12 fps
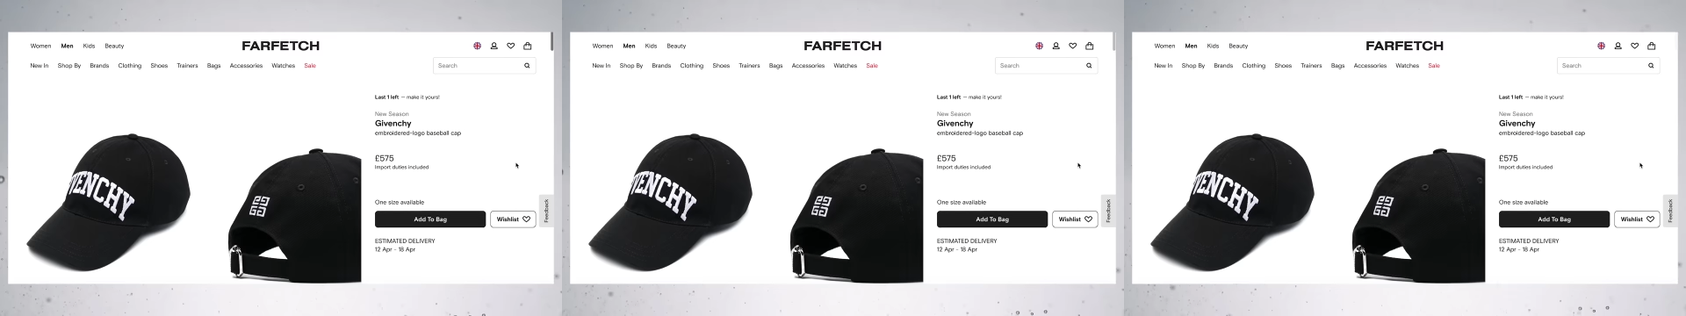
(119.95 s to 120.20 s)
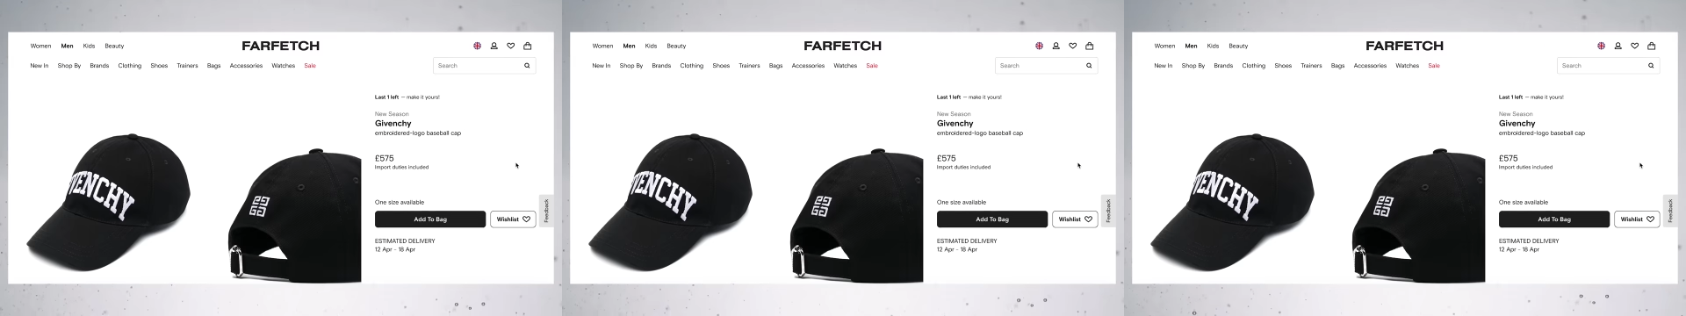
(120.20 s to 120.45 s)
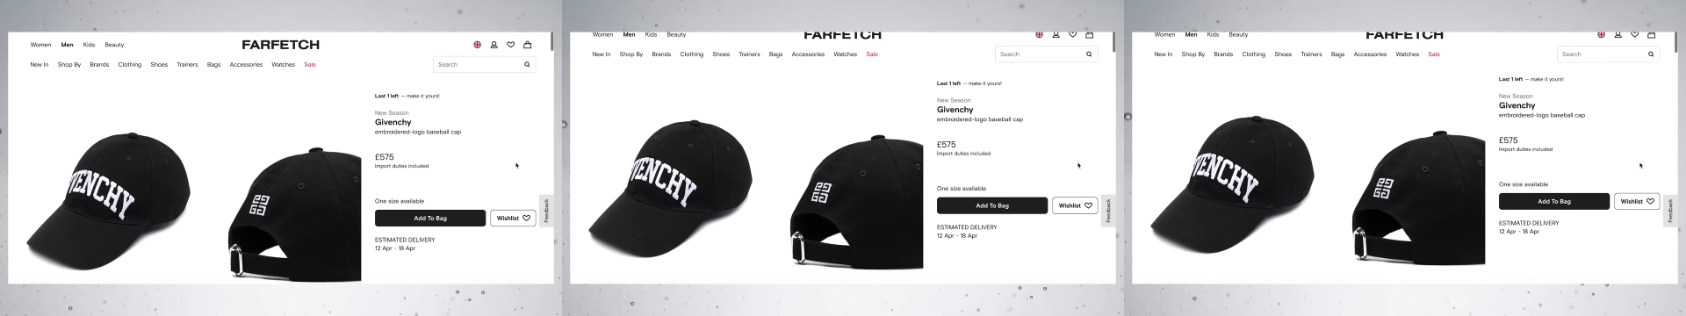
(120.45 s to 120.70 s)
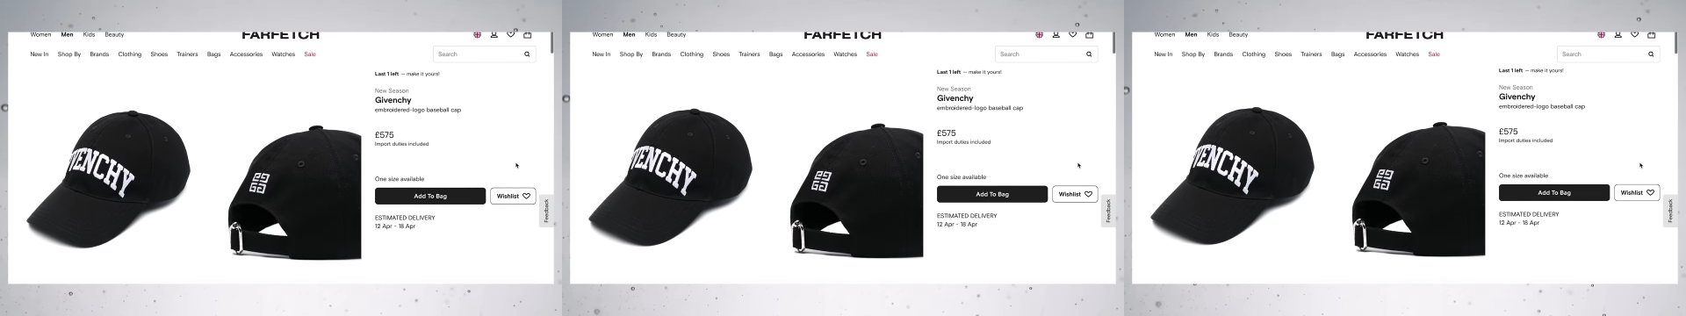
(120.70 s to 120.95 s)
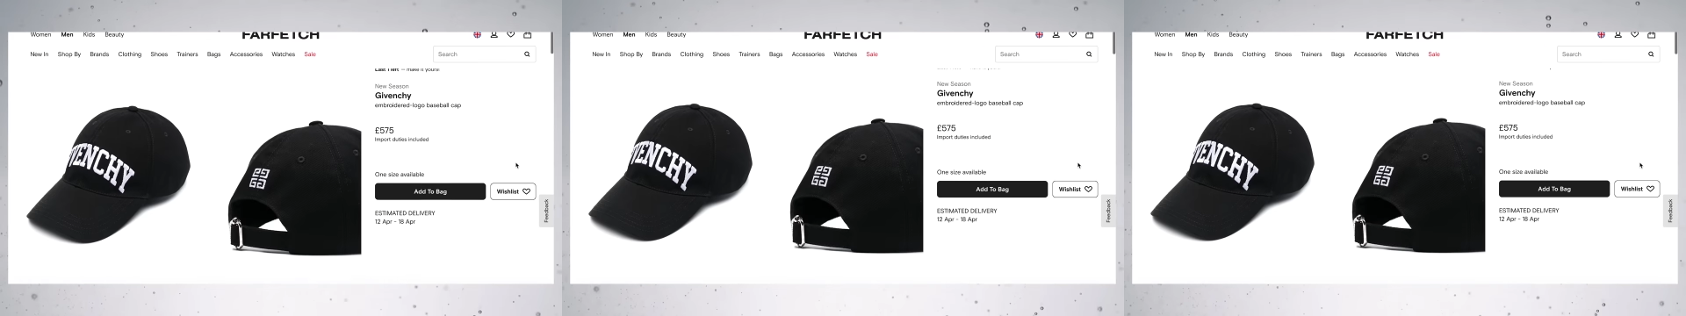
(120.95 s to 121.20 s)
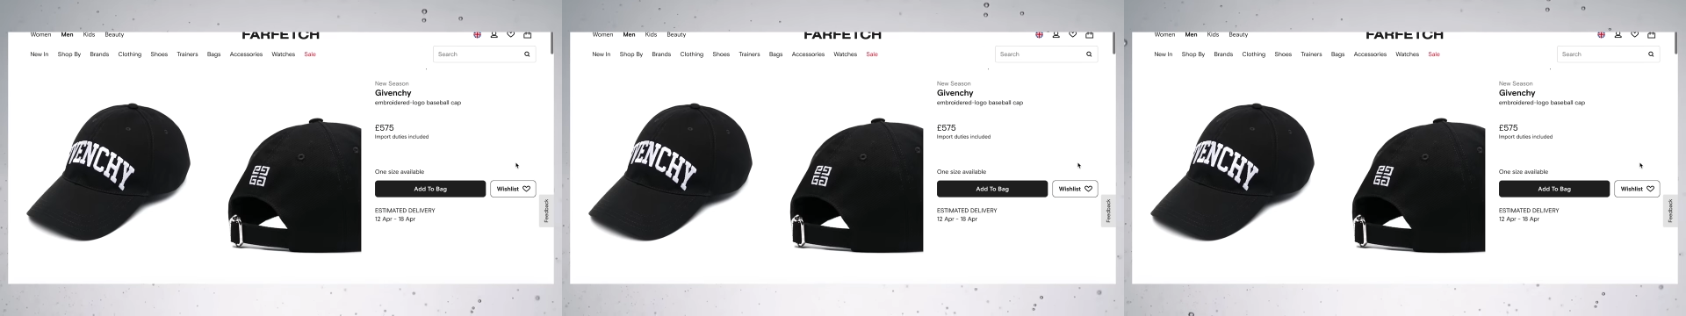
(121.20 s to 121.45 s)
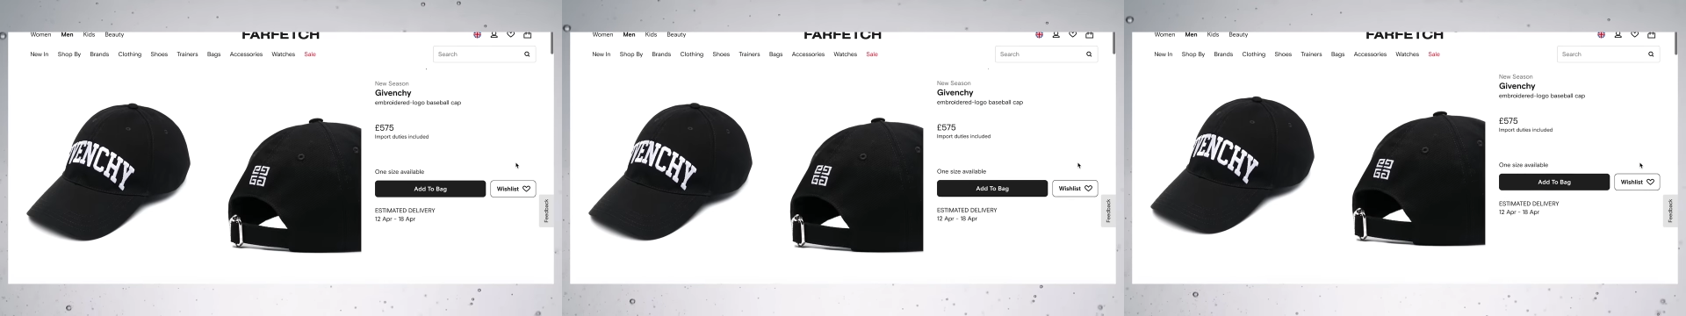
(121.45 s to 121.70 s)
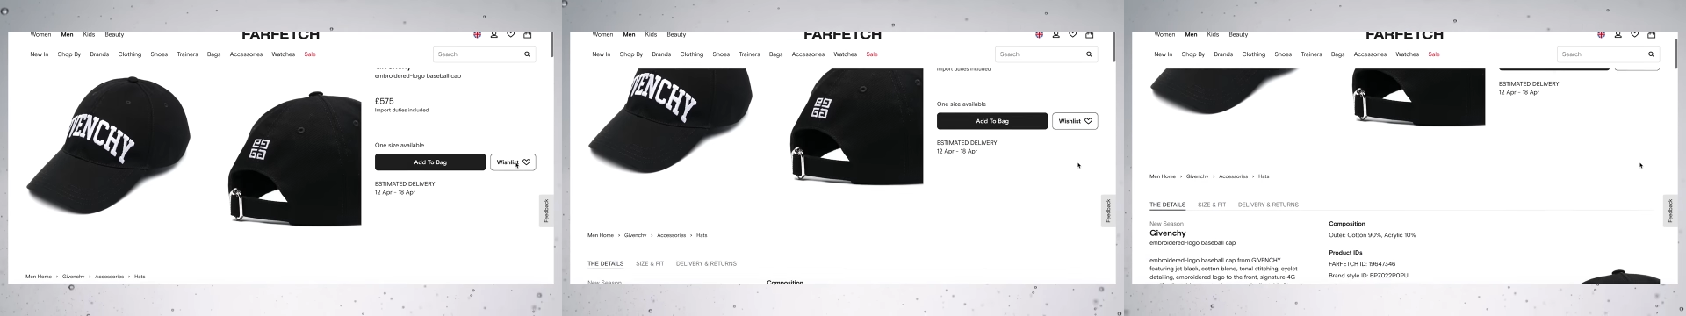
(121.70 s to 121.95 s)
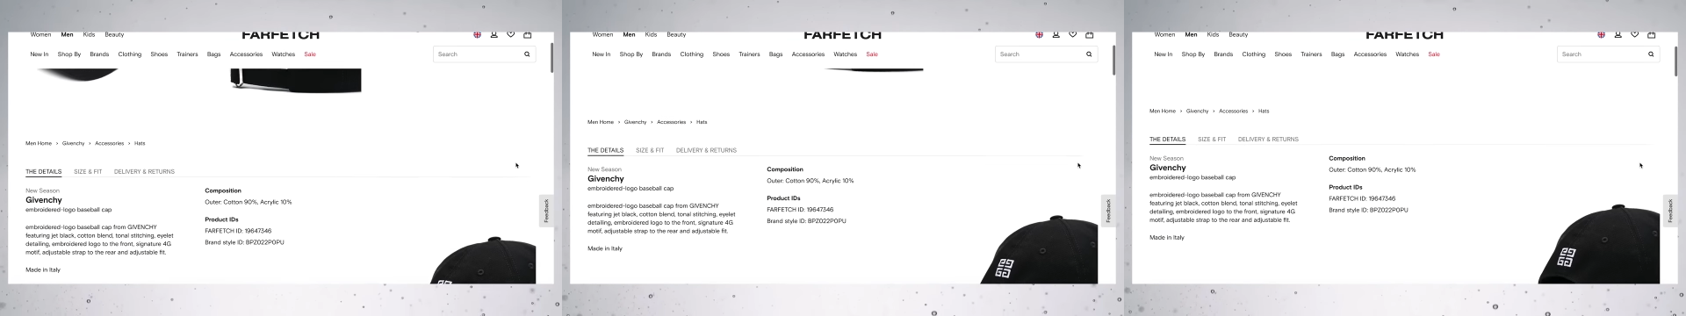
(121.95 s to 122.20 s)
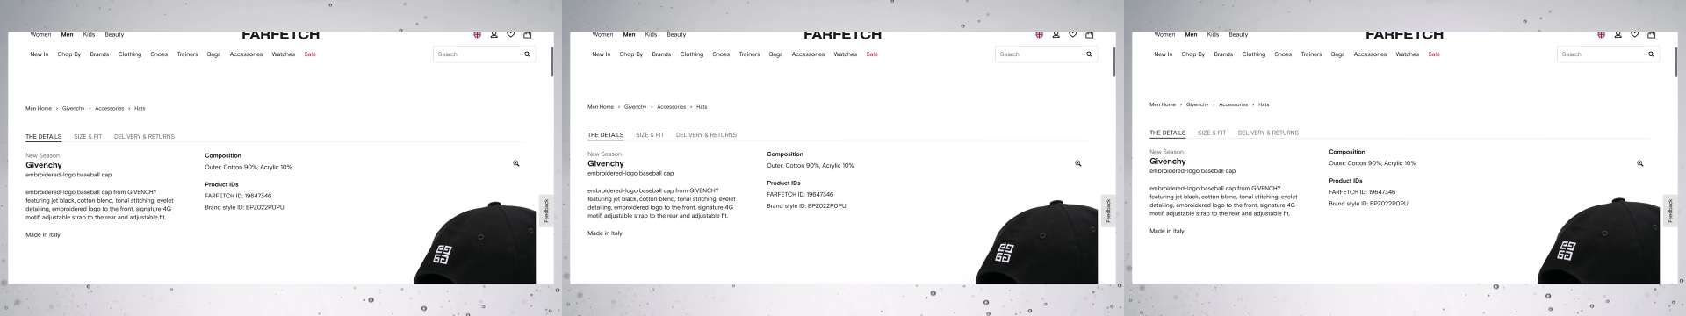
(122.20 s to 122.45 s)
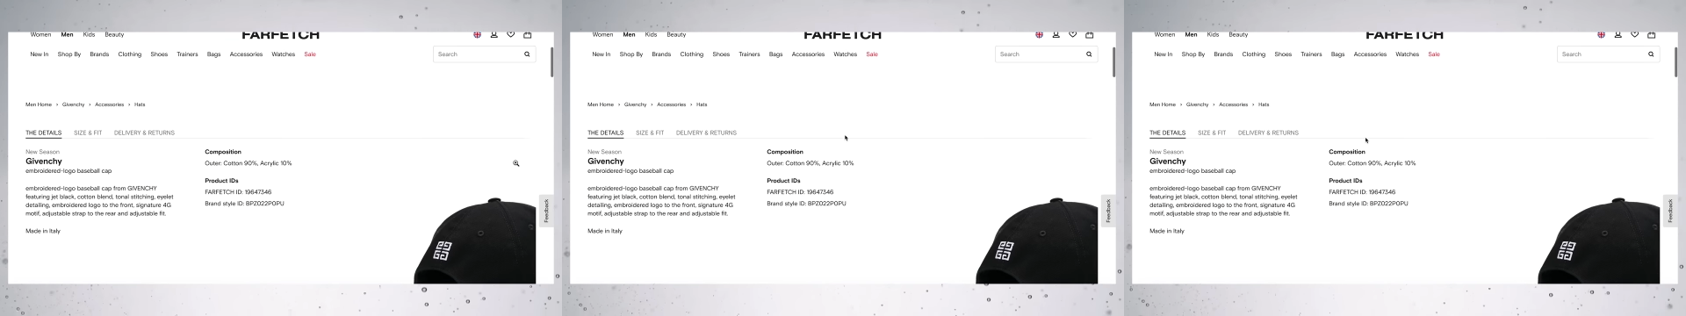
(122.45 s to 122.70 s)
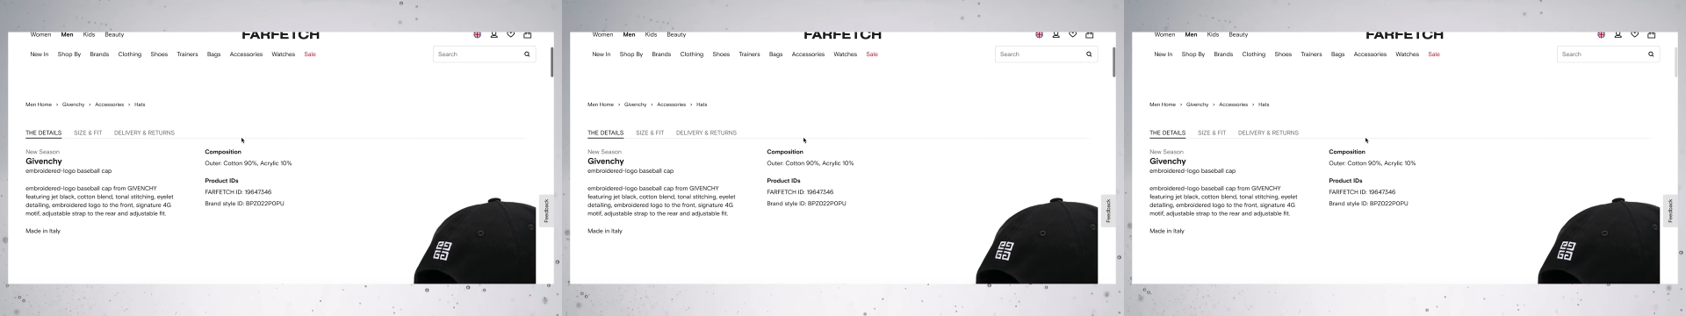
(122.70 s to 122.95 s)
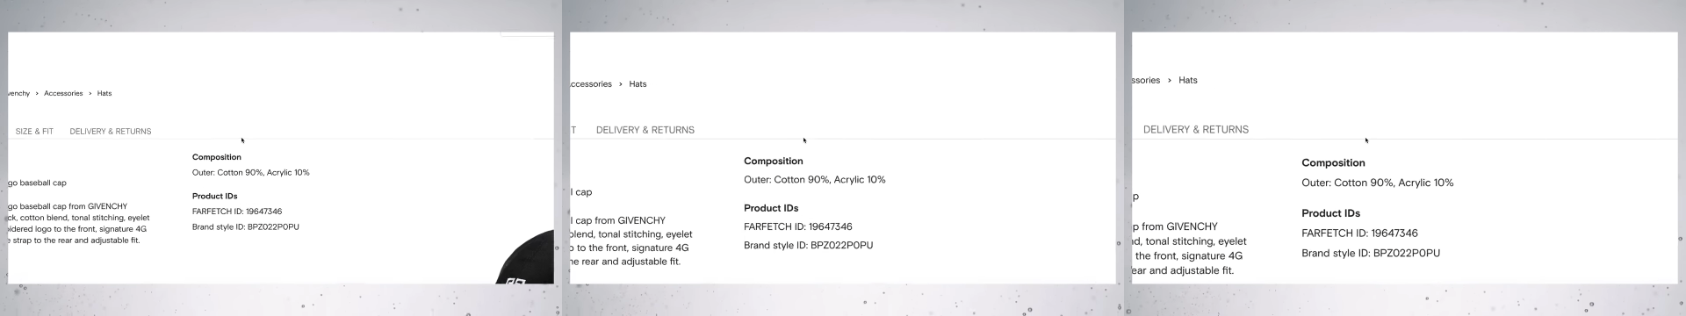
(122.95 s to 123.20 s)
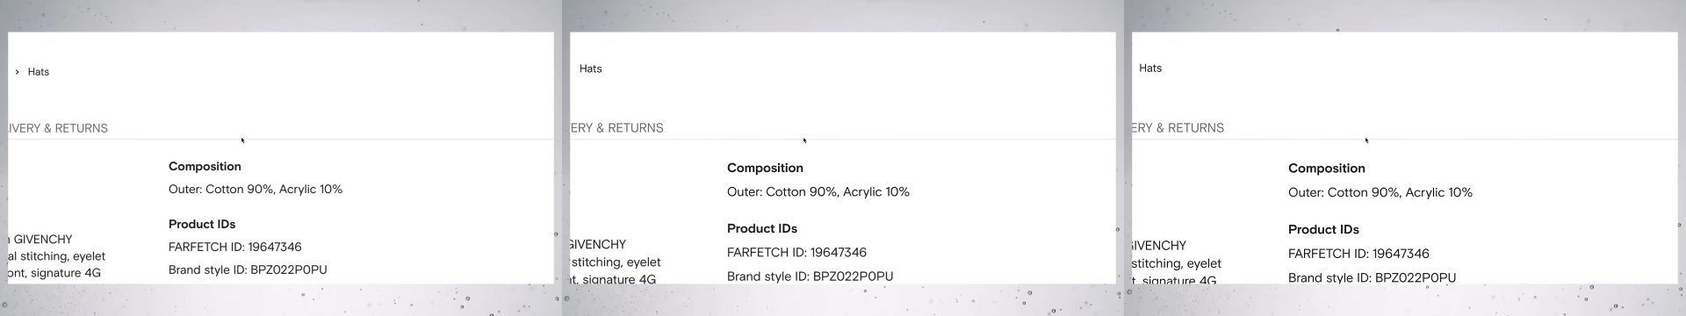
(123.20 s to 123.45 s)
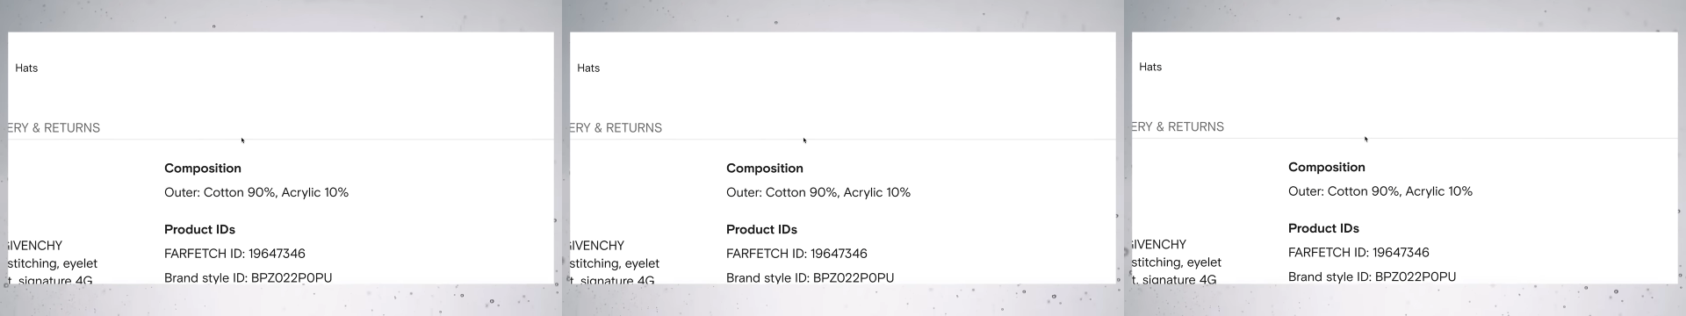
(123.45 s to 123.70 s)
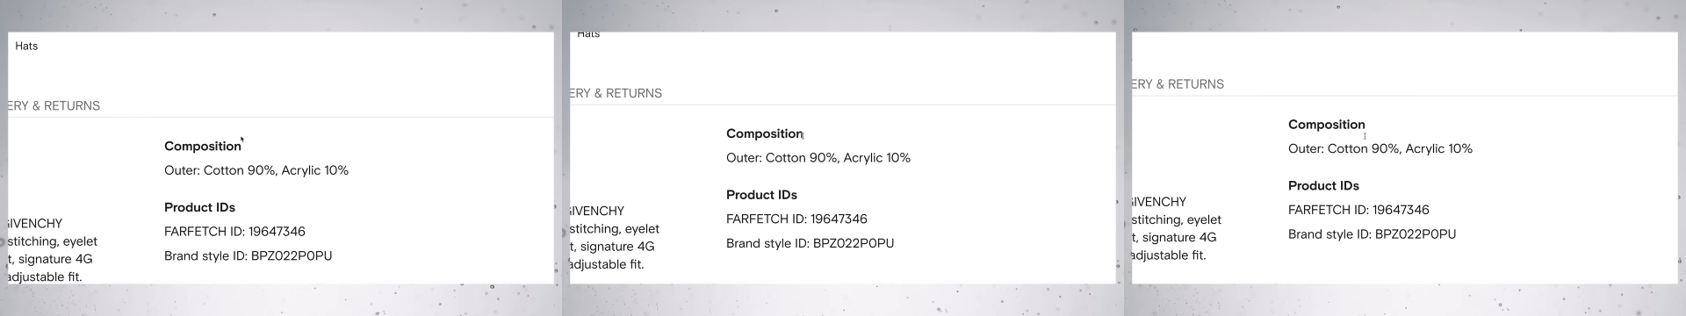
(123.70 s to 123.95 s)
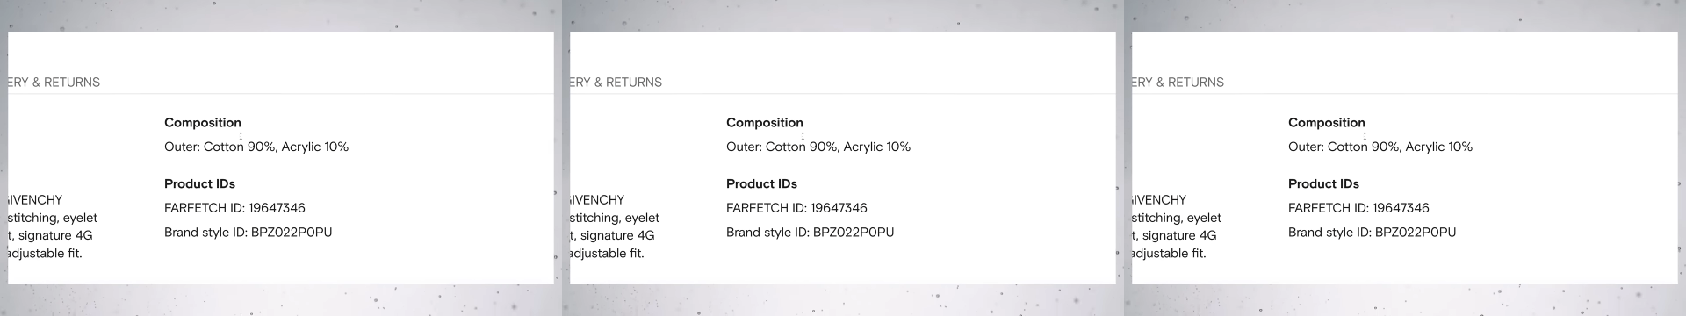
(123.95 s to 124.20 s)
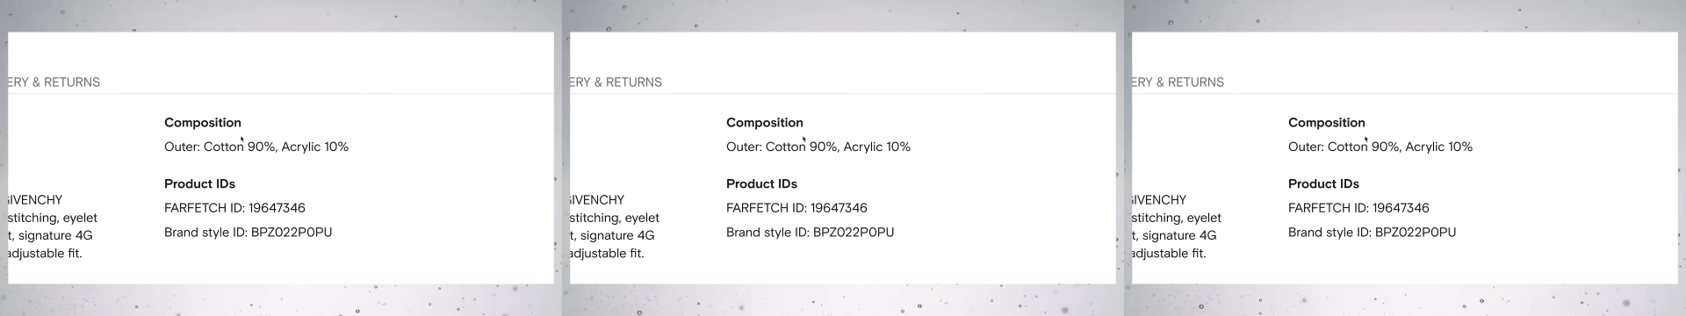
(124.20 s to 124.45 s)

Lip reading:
(no speaker visible)